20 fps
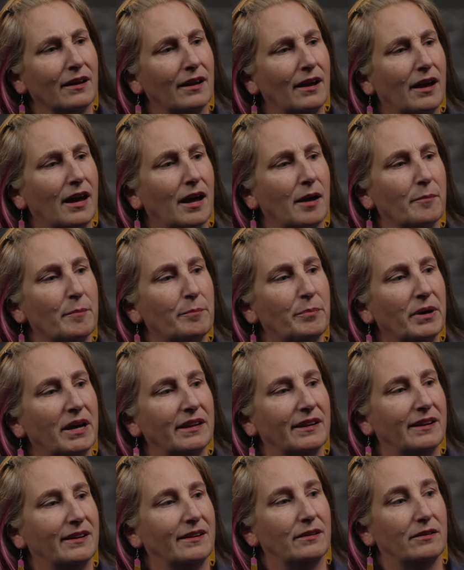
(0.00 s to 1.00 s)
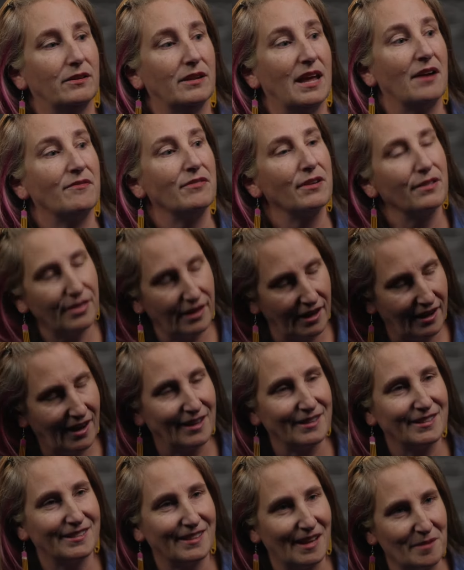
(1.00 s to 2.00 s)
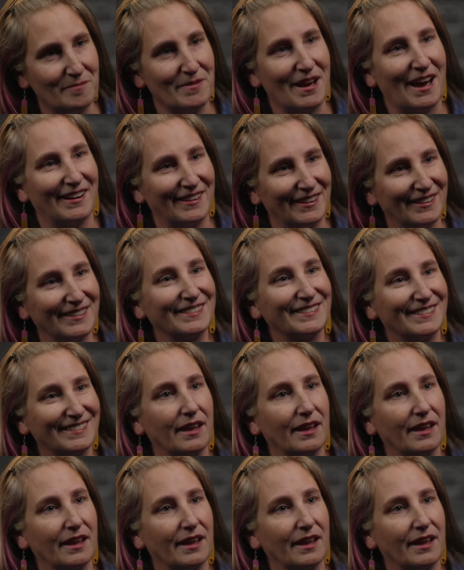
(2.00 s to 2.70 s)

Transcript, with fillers: Um, but everything I say matters.